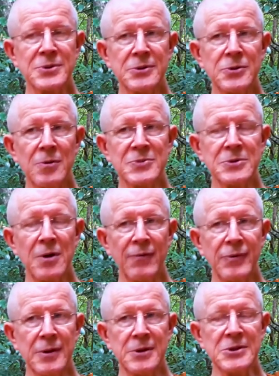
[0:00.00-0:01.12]
in terms of
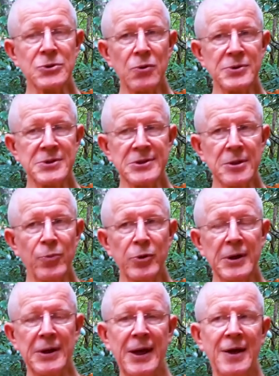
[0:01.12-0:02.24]
the discourses the Buddha
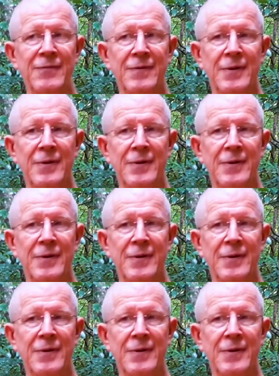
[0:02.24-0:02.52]
gave.